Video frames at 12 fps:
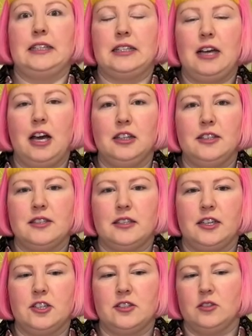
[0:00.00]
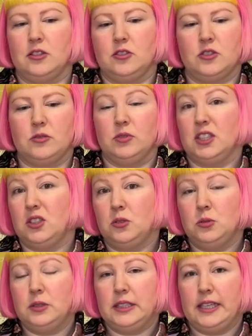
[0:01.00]
the colors and I just thought it looked really
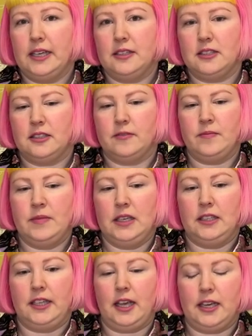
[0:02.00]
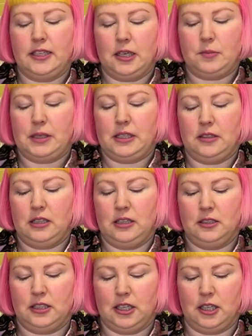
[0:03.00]
cool in the end. And yeah, end up being,
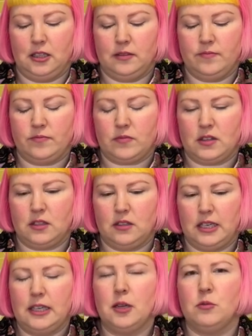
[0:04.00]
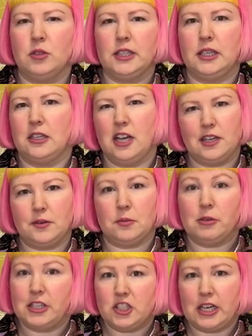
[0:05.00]
uh, end up really kind of
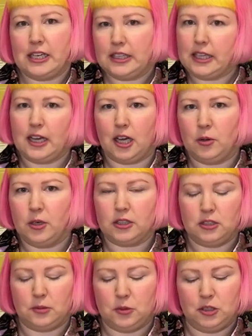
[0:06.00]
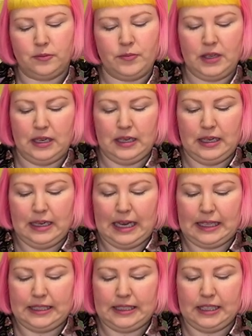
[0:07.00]
appreciating that artwork a lot more.
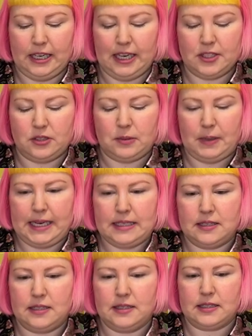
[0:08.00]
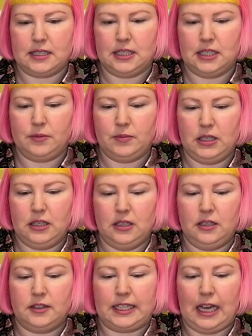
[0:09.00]
And then, yeah, as for the pieces, um,
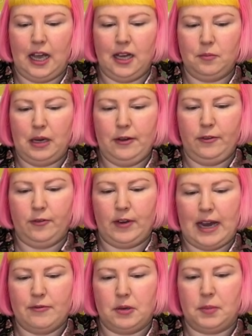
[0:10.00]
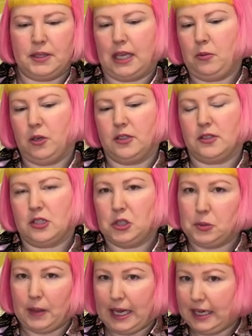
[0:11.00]
they aren't my favorite, but they weren't
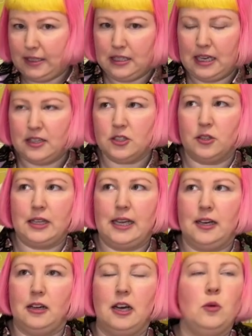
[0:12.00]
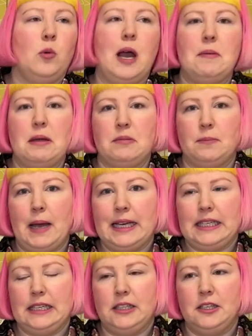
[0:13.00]
too bad. So they're a white paper
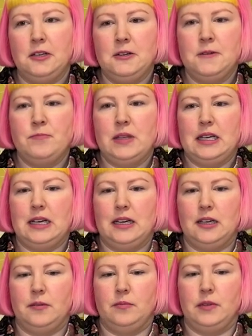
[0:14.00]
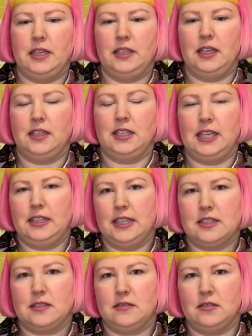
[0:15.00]
backing. Um, and again,
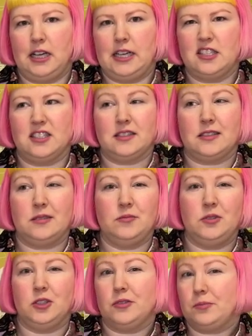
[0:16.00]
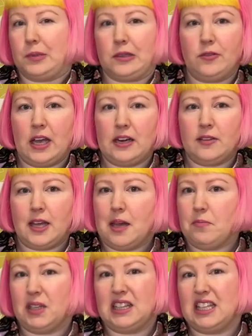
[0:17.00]
that's I just am not a big fan of
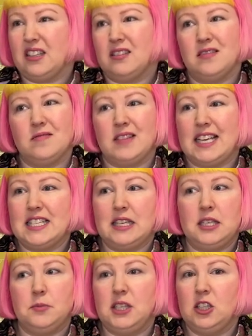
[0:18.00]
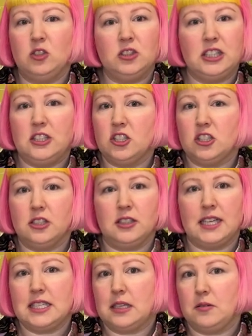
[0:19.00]
that, but the, they seem to be in good condition.
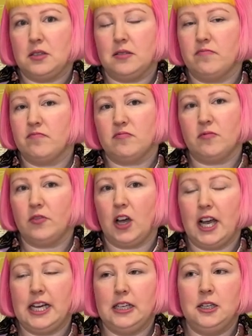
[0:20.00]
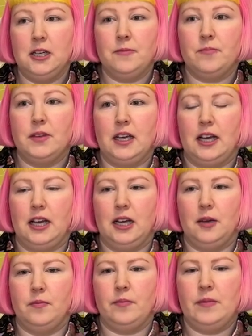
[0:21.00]
They seemed fine.
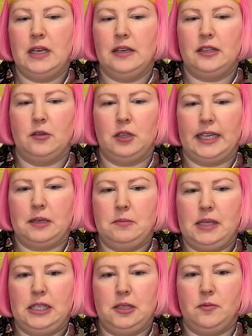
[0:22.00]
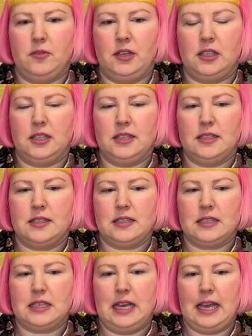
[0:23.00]
Um, they were like a medium
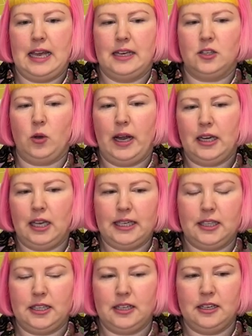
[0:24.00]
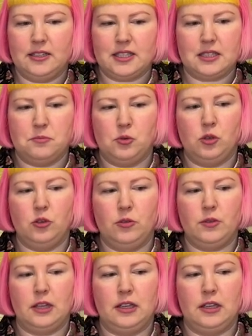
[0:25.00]
thickness and quite like a smooth,